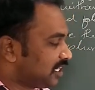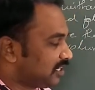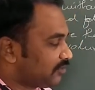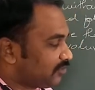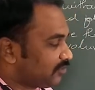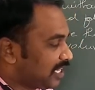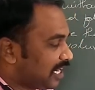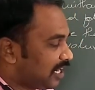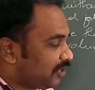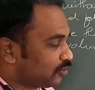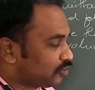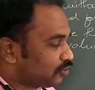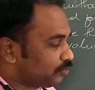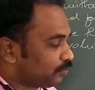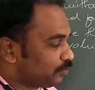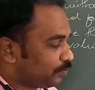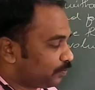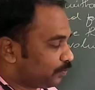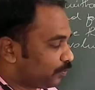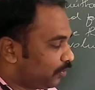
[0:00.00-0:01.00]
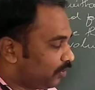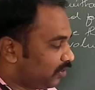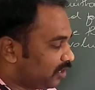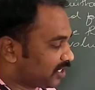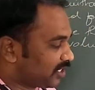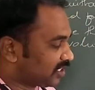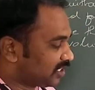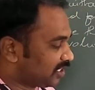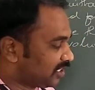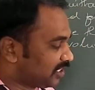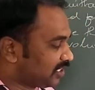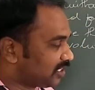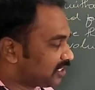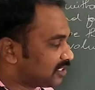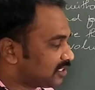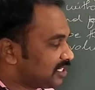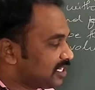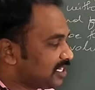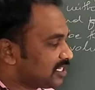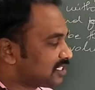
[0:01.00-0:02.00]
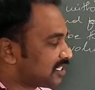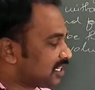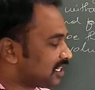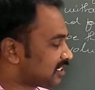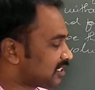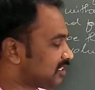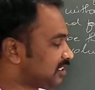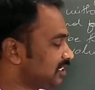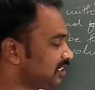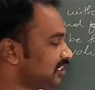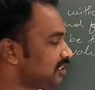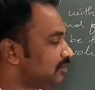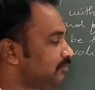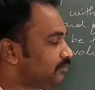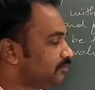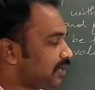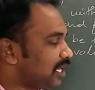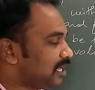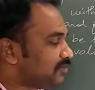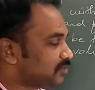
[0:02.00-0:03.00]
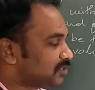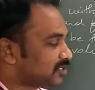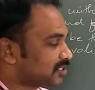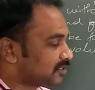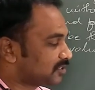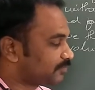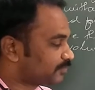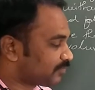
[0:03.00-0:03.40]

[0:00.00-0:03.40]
Then we have to fold these are the flaps.